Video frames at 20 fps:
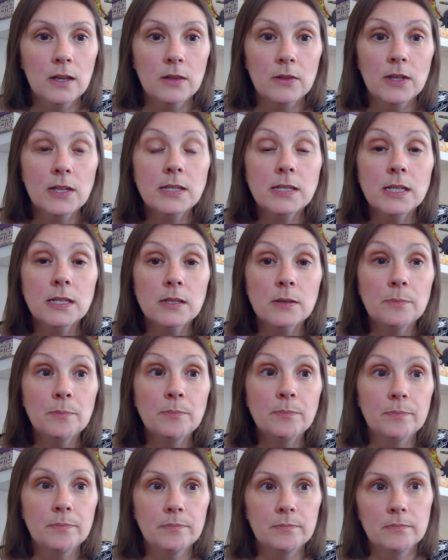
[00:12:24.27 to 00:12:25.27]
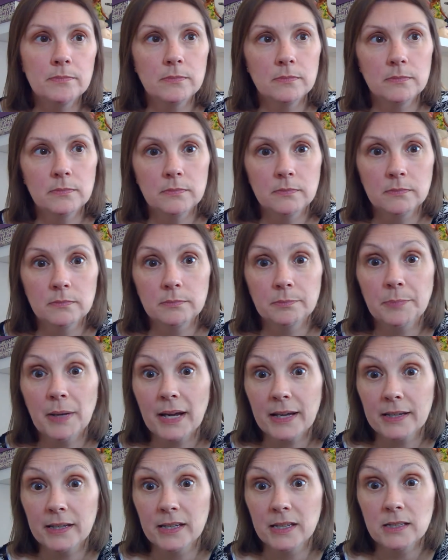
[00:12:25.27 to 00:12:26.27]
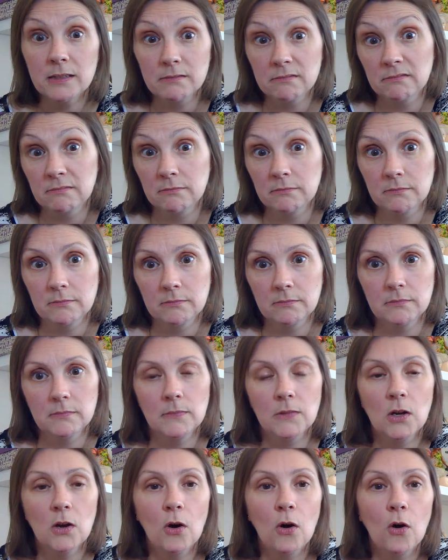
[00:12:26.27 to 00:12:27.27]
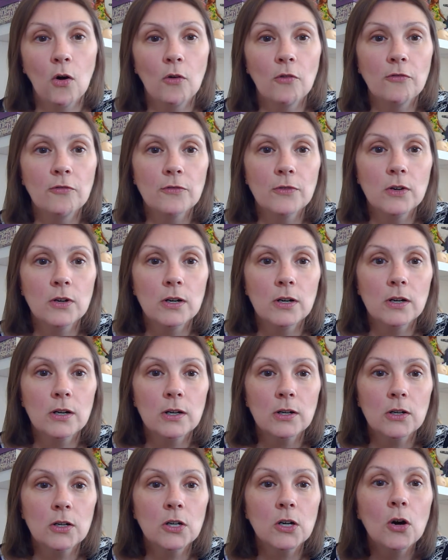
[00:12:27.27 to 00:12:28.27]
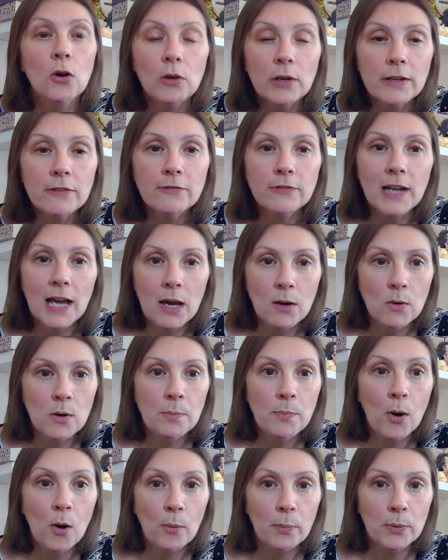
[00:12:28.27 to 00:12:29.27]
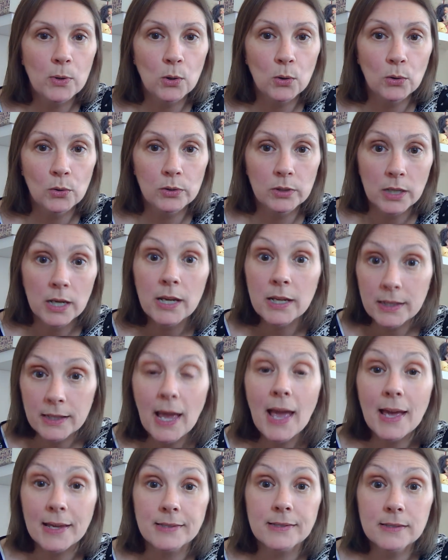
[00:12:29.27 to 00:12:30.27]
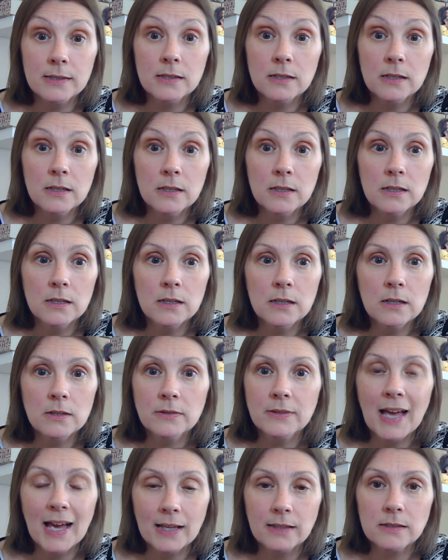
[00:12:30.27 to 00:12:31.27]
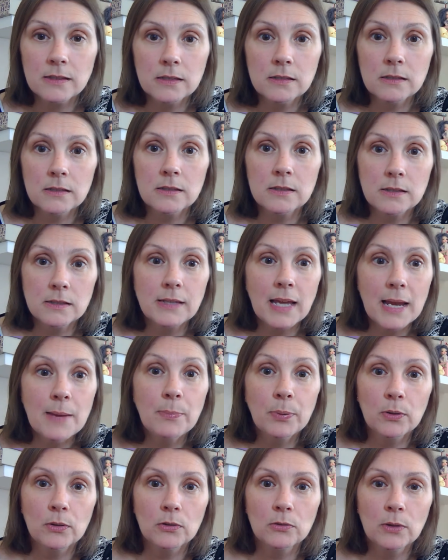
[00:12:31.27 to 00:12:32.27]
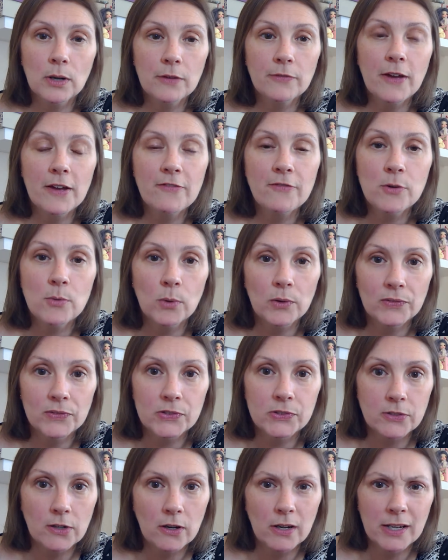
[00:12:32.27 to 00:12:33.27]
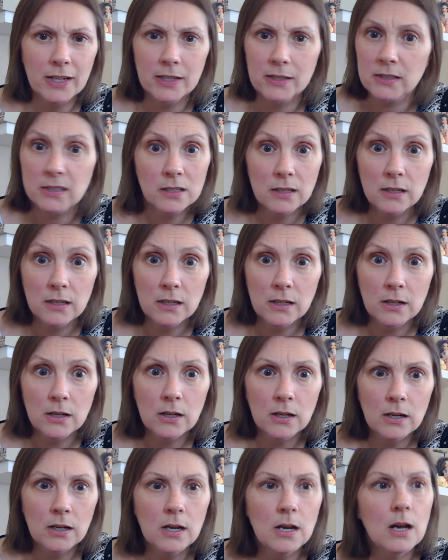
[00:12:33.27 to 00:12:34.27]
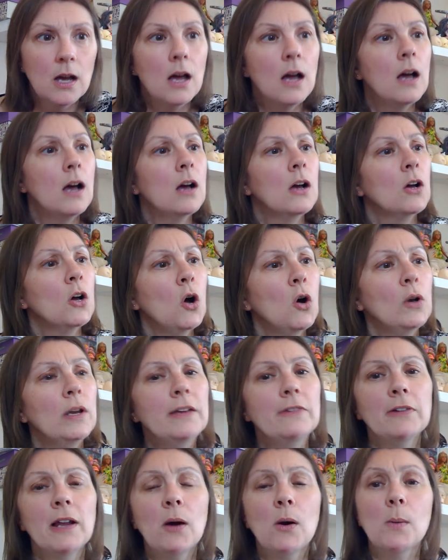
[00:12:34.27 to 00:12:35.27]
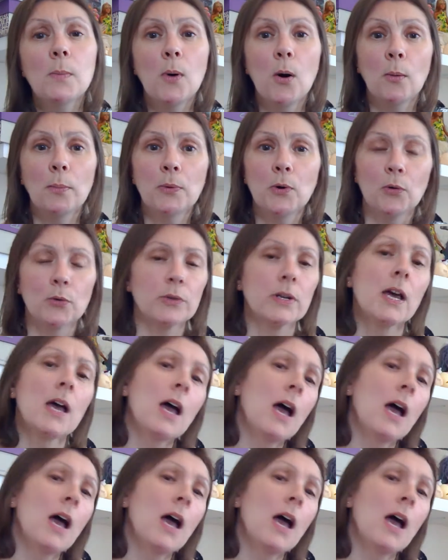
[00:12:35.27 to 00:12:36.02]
This is a packet of cauliflower popcorn. Yes, that staple of everyone's diet. Cauliflower popcorn.